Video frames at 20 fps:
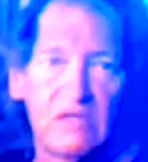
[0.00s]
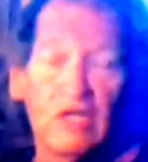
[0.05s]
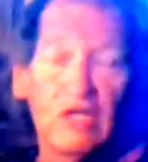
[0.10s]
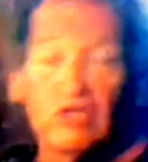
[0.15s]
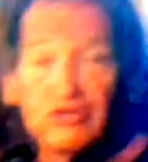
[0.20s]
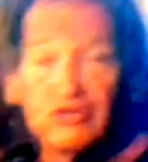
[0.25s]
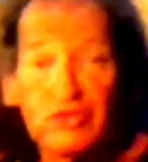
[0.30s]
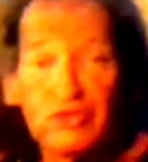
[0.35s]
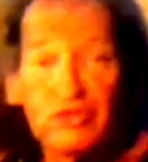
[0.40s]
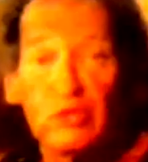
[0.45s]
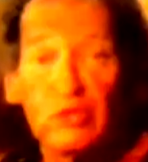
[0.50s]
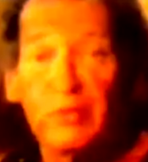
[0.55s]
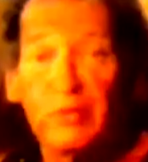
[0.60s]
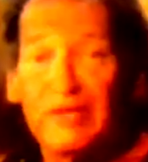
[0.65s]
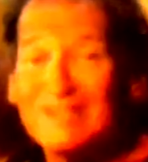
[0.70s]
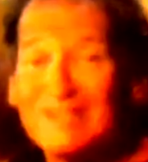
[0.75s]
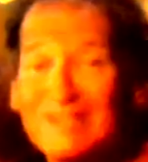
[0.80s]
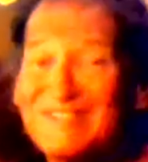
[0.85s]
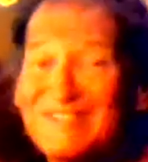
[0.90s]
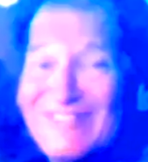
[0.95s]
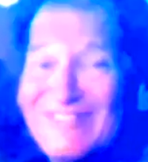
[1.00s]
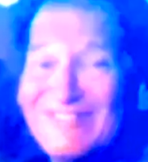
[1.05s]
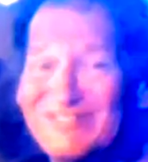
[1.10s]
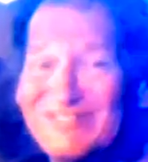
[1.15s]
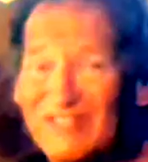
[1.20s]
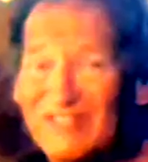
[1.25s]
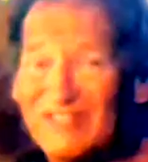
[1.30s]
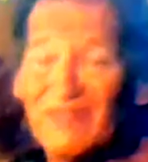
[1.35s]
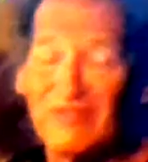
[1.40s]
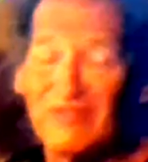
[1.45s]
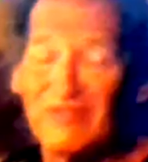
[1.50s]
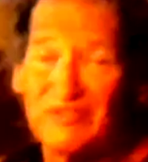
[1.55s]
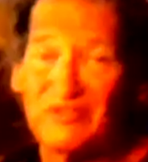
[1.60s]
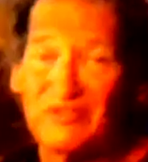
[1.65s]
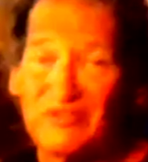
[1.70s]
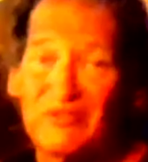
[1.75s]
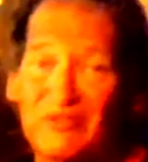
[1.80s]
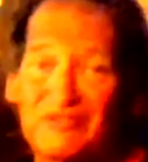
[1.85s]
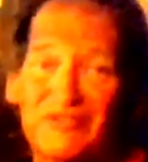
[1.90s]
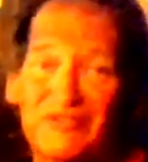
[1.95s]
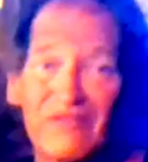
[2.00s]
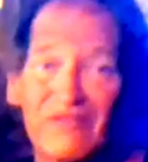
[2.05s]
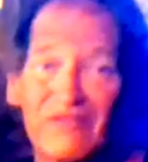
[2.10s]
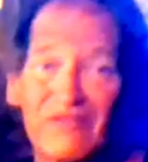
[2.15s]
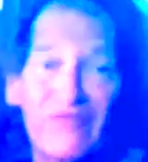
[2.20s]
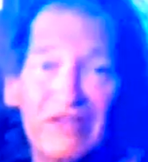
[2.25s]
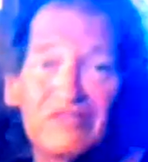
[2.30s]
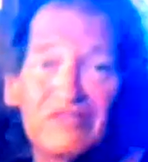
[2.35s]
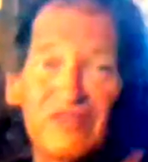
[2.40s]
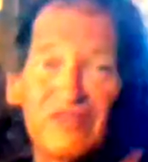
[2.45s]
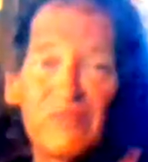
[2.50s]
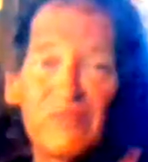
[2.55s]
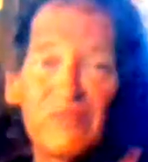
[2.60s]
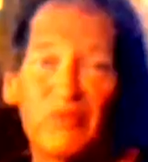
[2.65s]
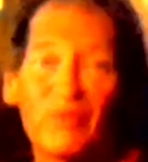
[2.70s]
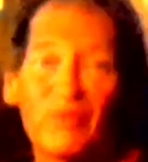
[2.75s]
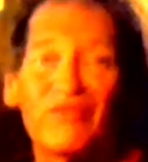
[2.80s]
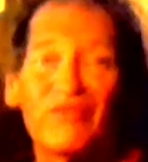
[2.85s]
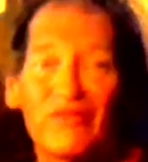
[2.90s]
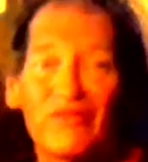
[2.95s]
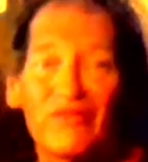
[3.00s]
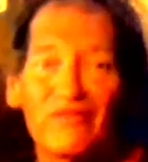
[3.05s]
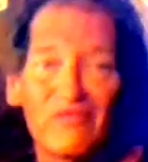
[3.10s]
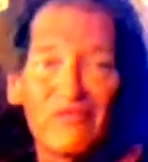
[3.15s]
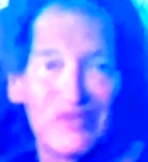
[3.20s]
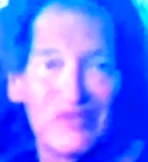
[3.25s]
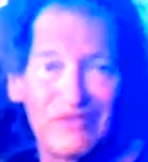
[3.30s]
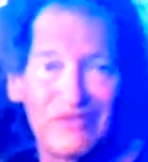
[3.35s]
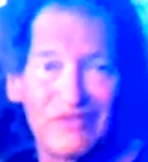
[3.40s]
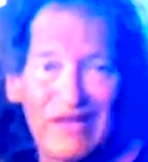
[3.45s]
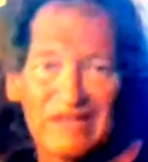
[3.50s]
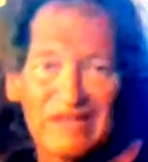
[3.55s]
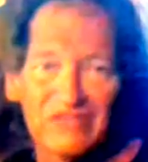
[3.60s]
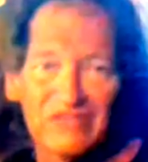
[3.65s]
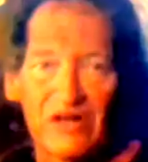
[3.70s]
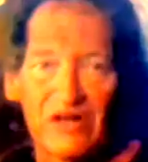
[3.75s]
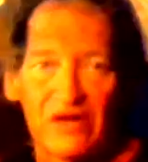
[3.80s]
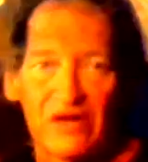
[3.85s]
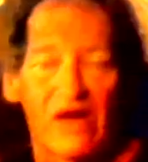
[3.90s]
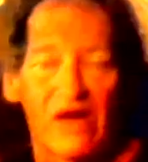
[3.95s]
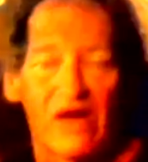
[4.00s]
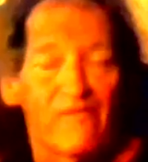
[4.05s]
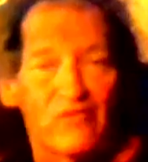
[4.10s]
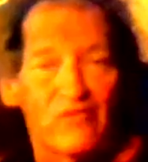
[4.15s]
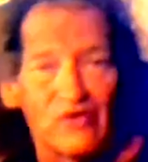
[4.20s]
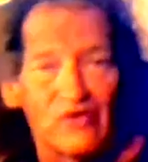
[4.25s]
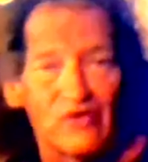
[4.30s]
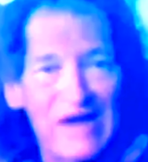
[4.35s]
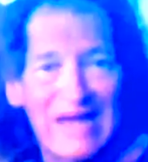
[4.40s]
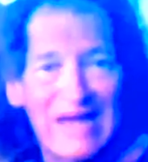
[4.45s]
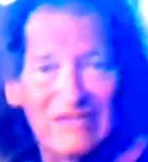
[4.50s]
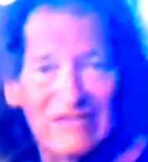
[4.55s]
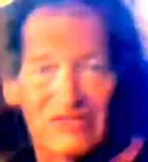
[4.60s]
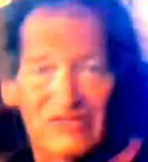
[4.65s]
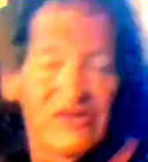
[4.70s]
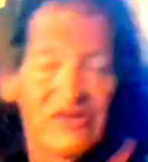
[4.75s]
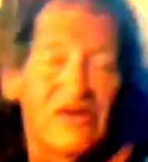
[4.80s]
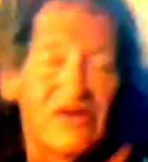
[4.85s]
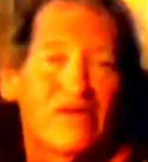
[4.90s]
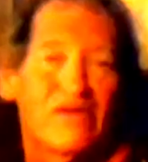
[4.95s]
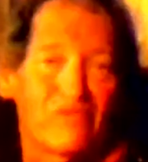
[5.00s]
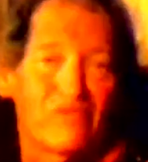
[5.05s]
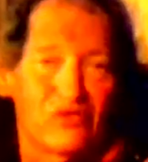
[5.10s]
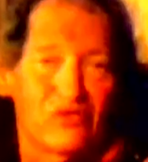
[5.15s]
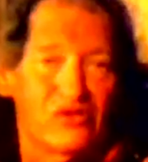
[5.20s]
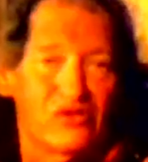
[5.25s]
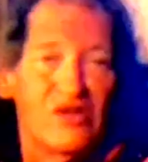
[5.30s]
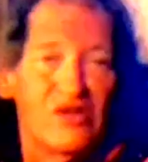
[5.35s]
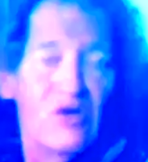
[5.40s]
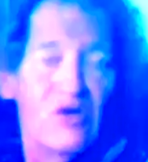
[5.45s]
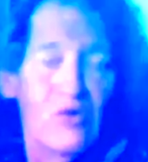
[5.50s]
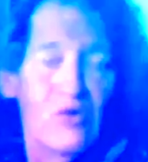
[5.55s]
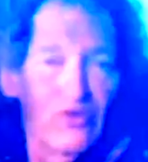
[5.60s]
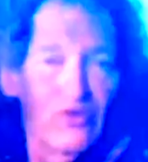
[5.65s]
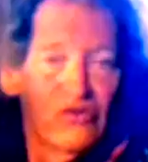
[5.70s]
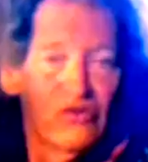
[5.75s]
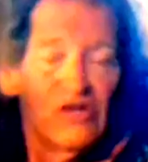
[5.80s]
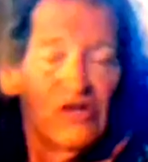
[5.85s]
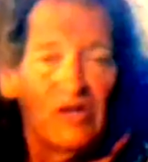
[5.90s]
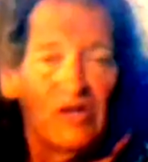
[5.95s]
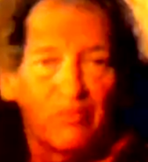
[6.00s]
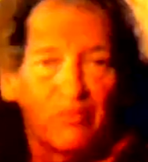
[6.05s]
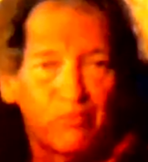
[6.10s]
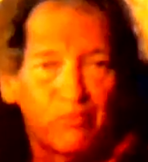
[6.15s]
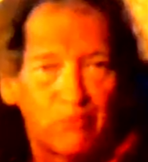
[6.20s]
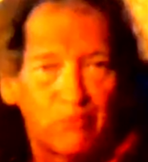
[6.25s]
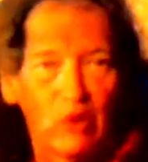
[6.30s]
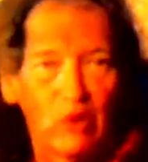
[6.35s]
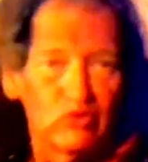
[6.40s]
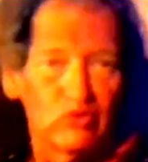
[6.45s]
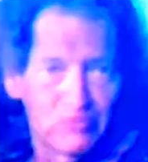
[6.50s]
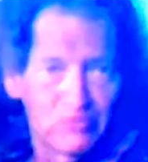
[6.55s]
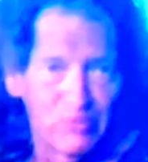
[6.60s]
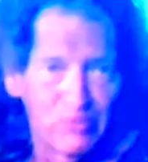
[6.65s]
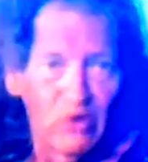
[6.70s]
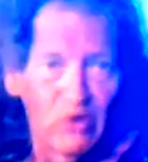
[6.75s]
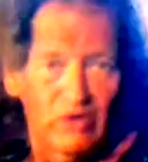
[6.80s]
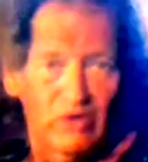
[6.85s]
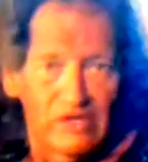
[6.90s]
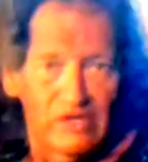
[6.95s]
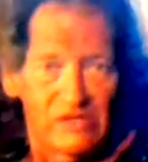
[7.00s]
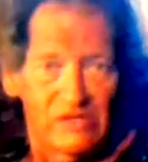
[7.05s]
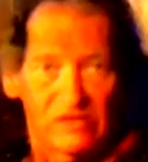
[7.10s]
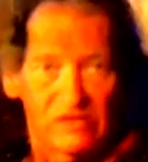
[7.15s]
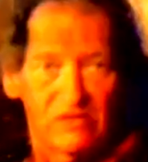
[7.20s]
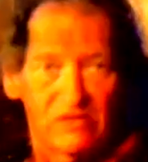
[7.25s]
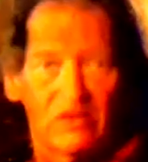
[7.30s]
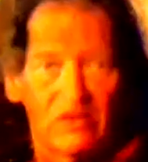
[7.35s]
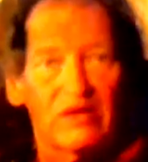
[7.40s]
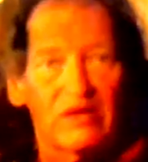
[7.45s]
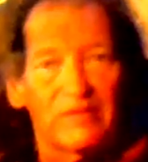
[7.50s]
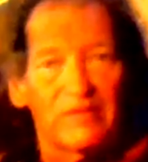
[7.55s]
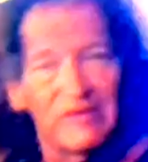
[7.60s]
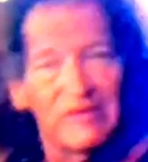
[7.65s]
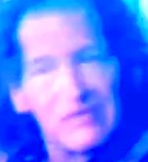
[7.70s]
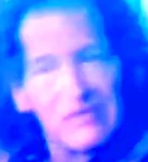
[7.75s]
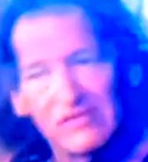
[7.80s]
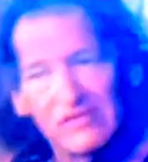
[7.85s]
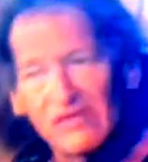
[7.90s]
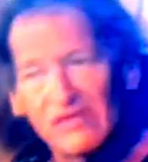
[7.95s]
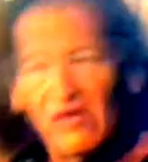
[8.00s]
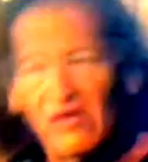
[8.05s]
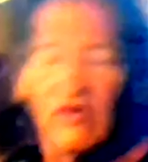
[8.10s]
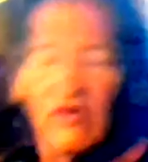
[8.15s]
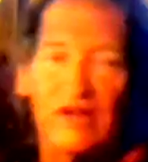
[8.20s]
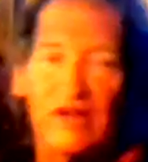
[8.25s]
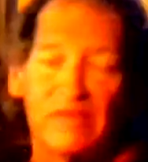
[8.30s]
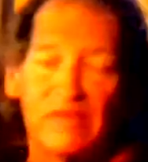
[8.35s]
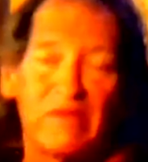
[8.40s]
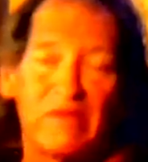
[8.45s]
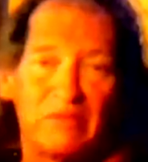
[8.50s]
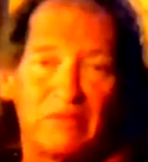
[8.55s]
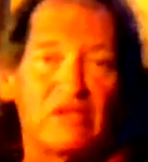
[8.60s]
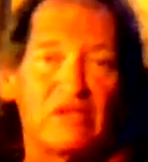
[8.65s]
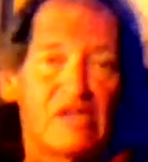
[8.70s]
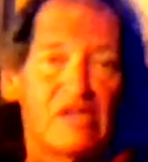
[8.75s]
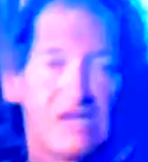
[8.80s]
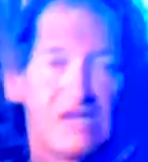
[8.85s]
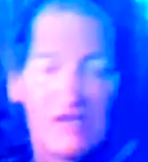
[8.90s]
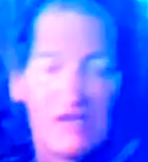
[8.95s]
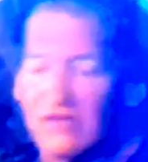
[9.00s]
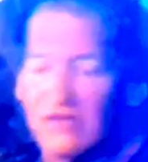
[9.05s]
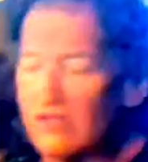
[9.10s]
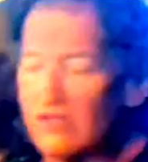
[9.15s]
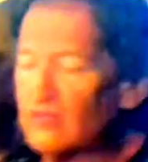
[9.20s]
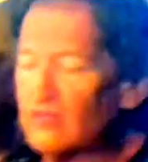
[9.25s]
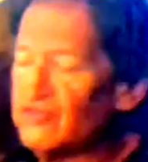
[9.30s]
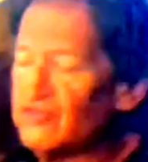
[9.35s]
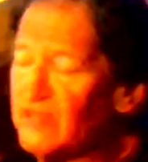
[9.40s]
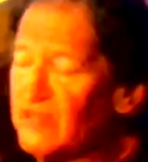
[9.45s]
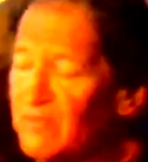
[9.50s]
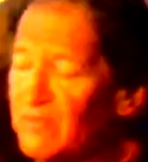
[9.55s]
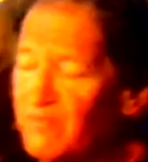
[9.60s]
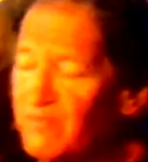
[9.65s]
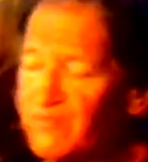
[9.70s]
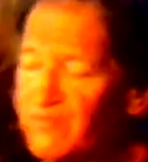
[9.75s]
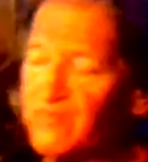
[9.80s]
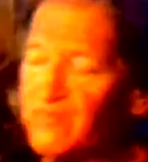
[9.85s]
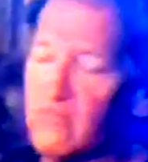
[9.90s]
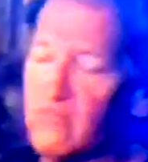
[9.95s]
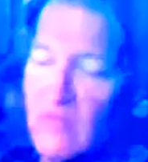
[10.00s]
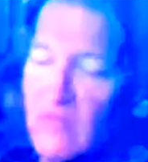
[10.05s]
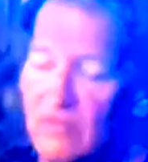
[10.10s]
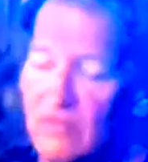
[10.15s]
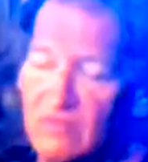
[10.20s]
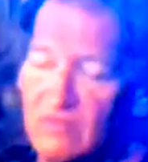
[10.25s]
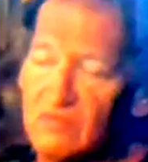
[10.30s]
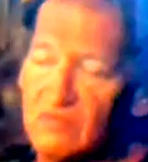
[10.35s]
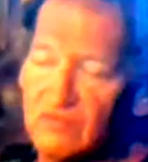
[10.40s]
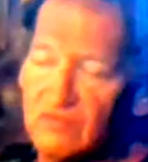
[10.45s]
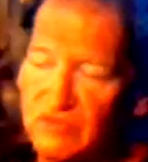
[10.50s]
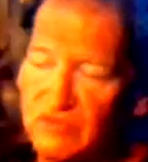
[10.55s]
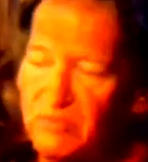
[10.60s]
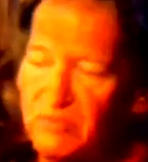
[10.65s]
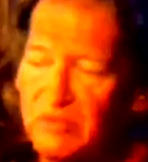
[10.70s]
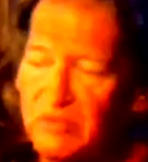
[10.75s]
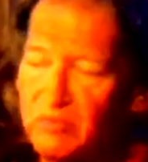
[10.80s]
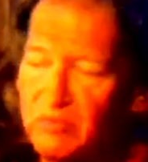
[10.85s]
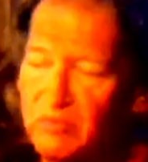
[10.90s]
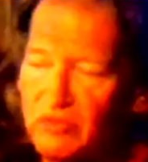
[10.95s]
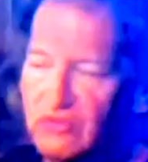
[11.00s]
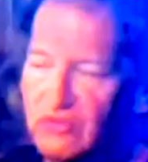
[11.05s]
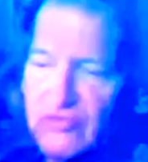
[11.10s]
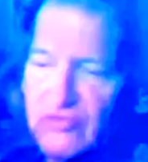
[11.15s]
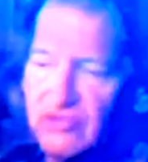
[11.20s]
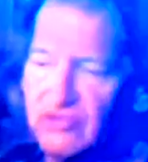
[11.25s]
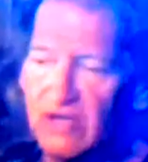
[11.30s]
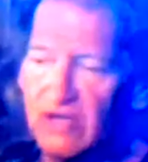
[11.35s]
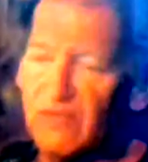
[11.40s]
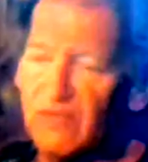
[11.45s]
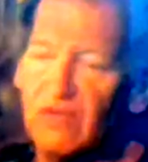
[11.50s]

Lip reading: Stupid is in stuff that's doing stuff that ends up you with your legs cut off, your hands cut off, and your bones broken. I mean, you know, okay, maybe, you know, some people do stuff.